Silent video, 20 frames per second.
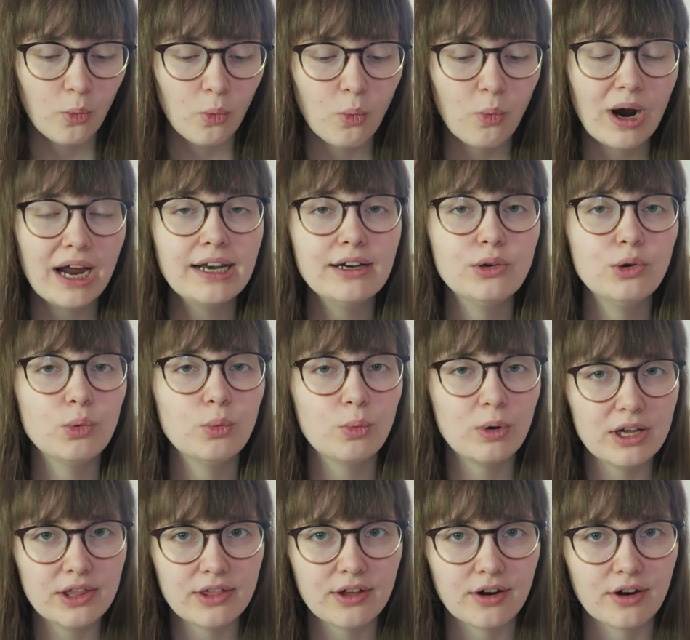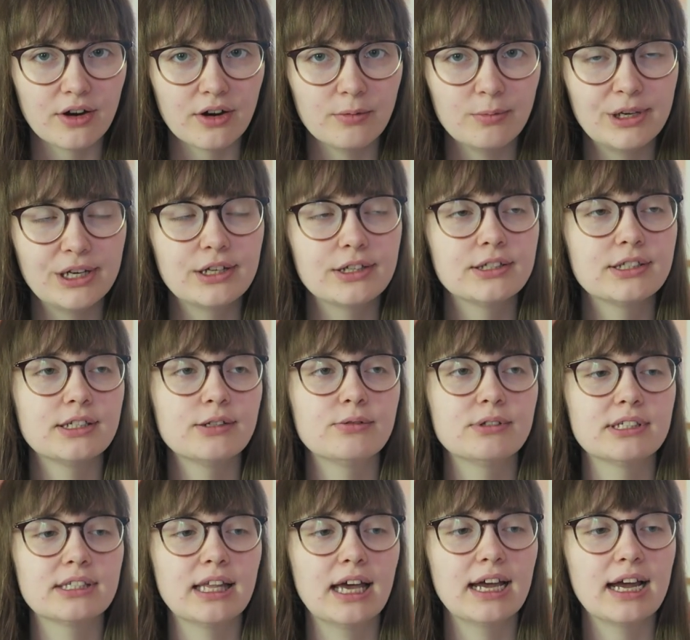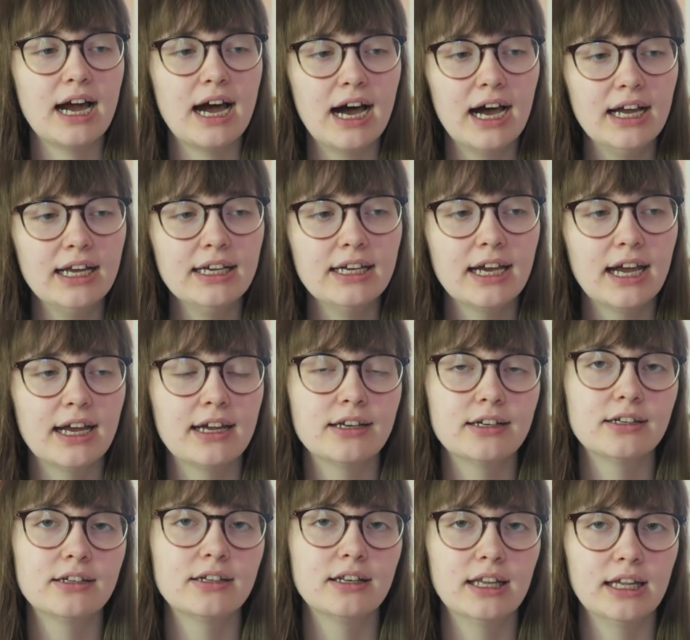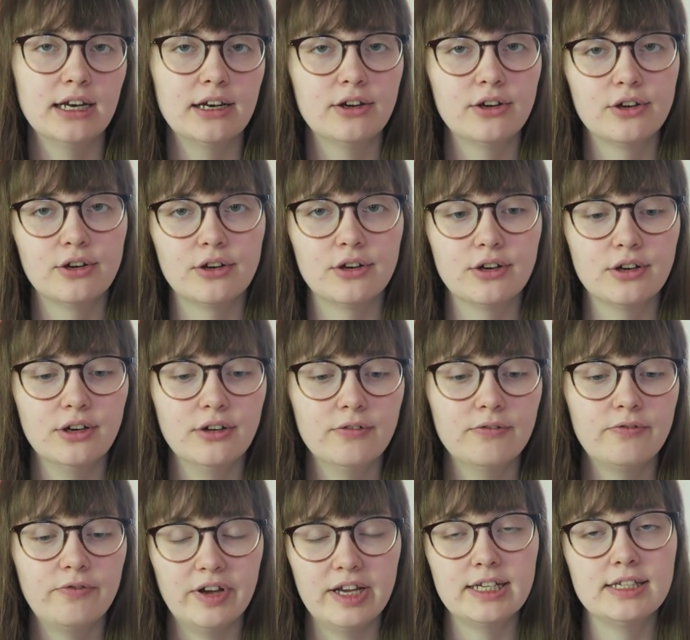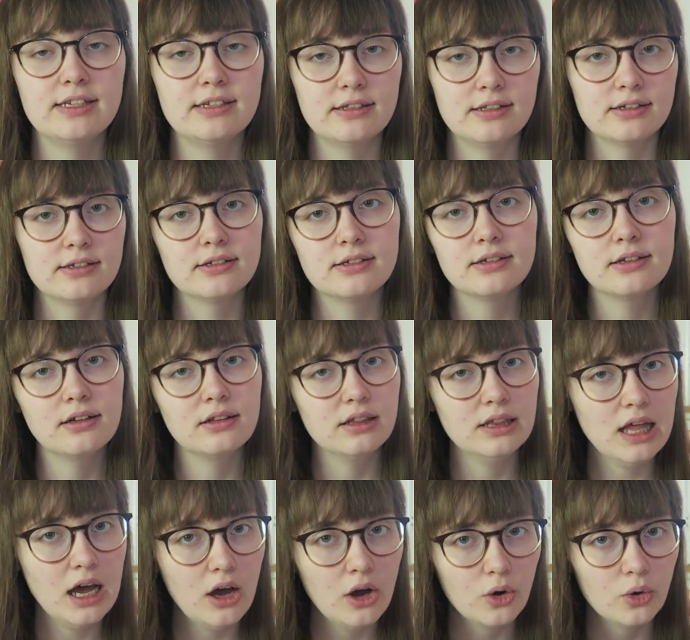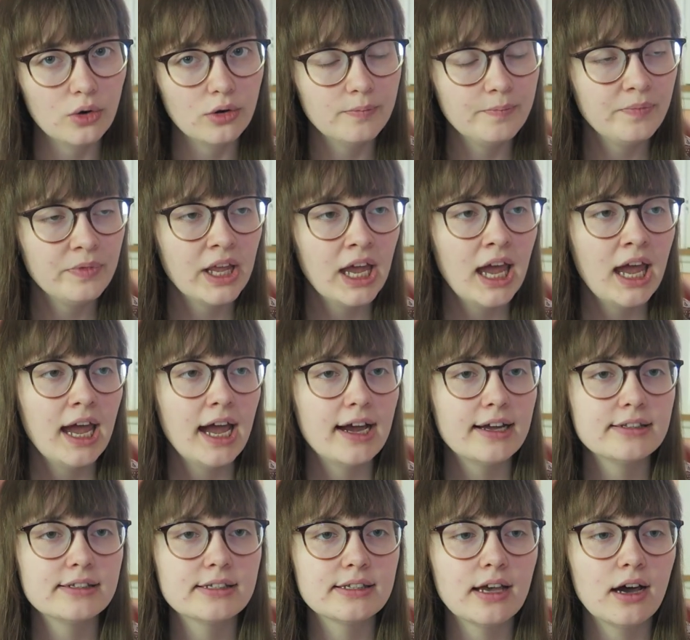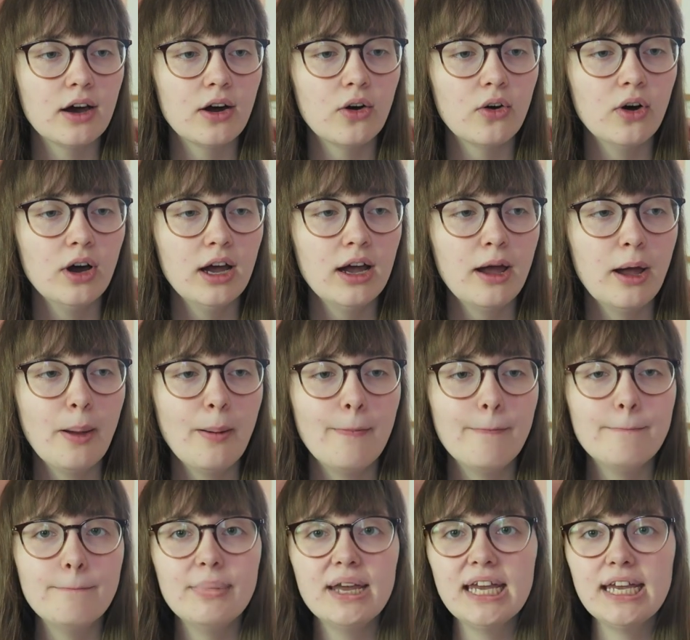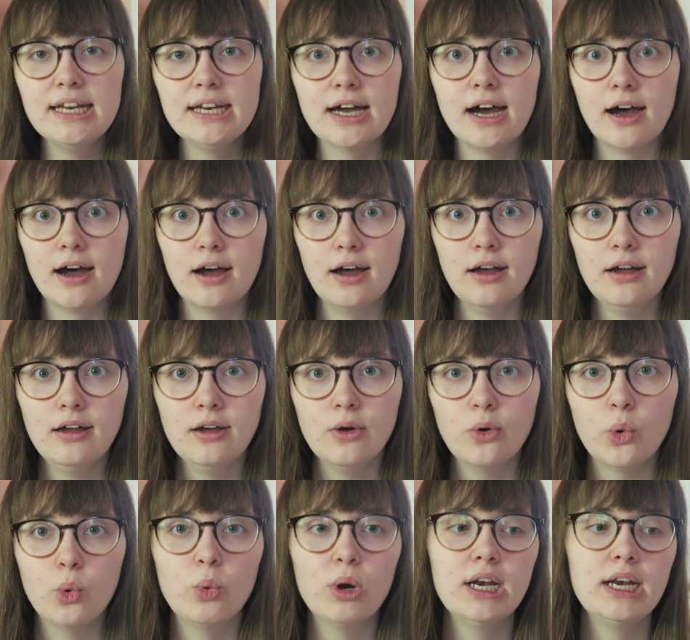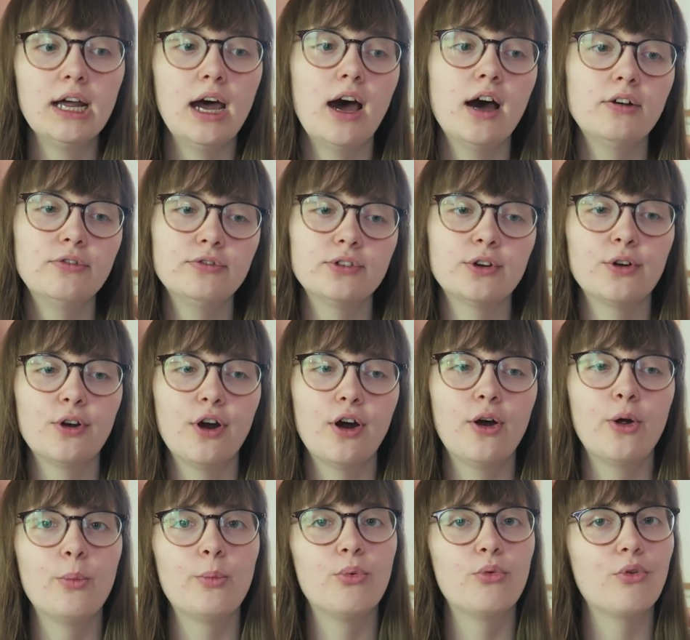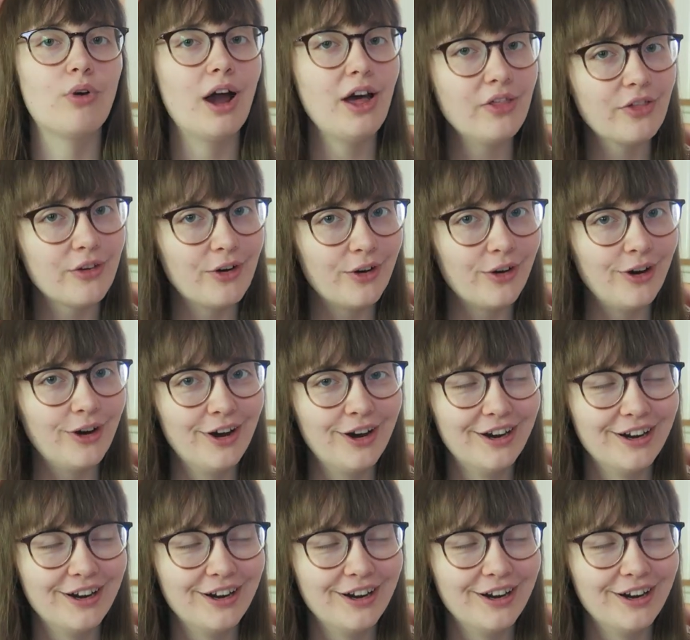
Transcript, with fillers: went with her because he was like, I can't let her face this alone. And so Mina went after her brother